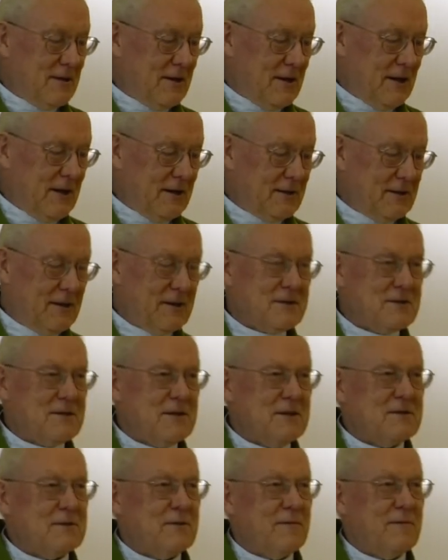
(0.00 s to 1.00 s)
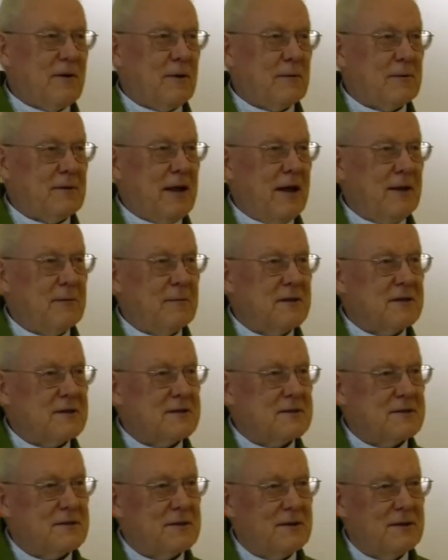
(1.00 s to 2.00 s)
characteristics of our time
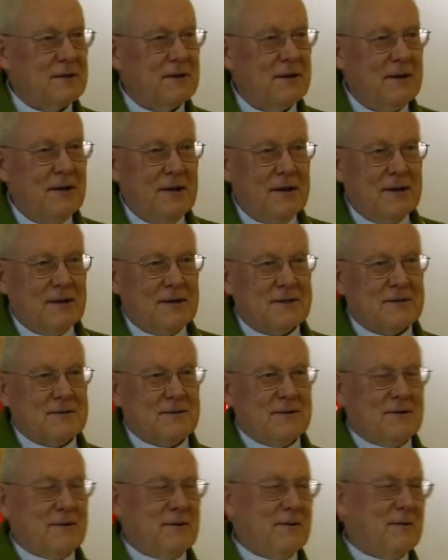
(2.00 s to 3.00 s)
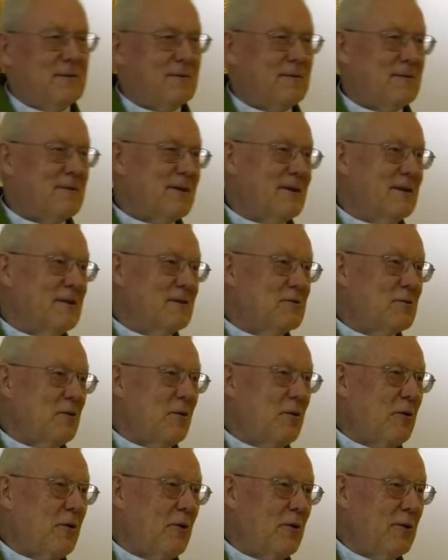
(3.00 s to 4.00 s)
is the
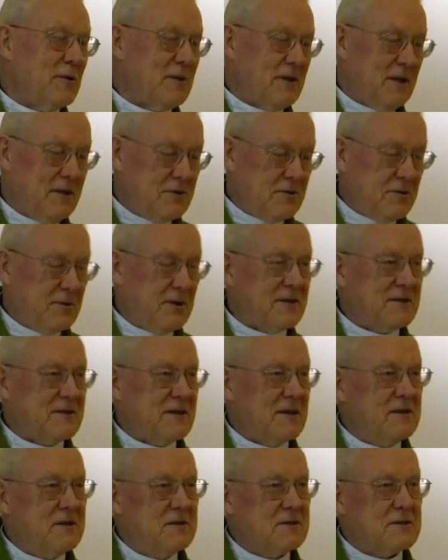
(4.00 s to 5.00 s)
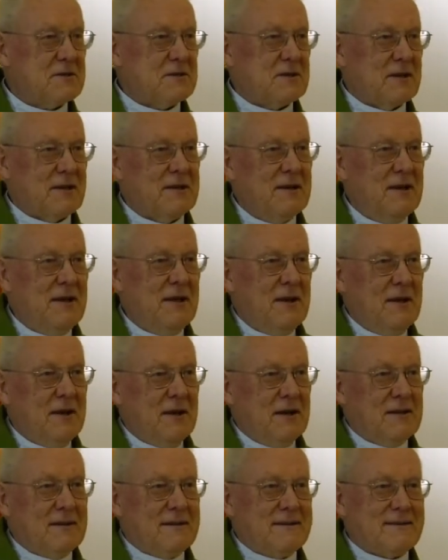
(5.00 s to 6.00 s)
so-called insurance industry.
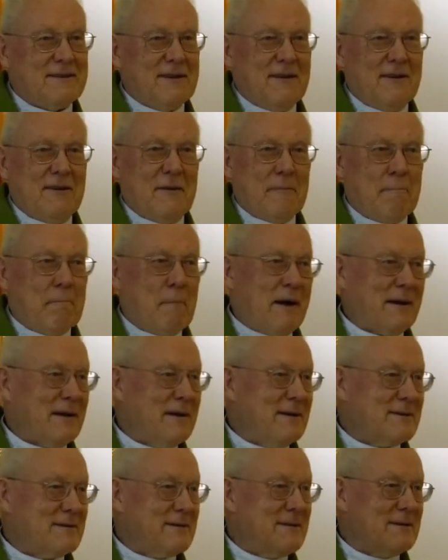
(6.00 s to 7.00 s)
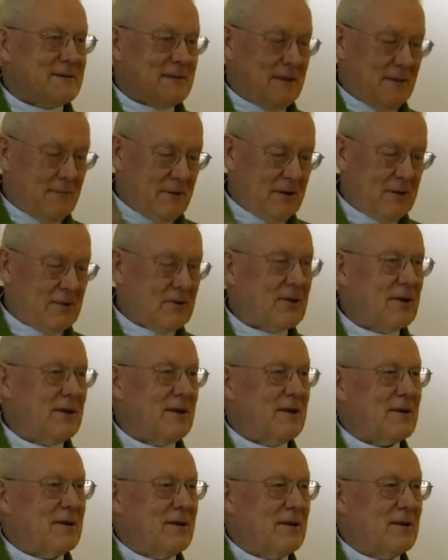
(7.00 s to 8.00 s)
It is a mugging system that
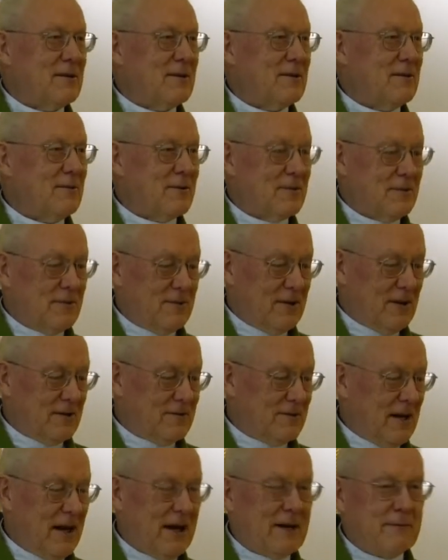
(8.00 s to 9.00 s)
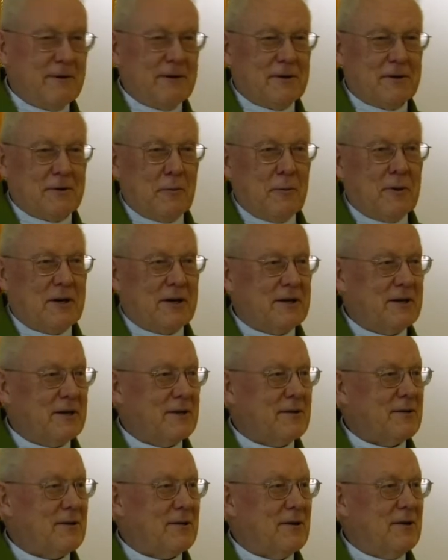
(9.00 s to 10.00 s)
the highway robbery
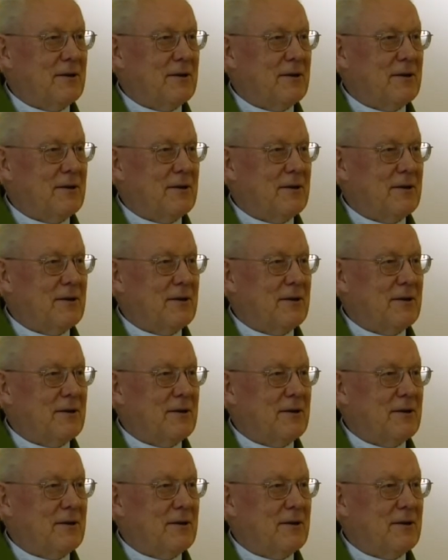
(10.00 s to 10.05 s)
that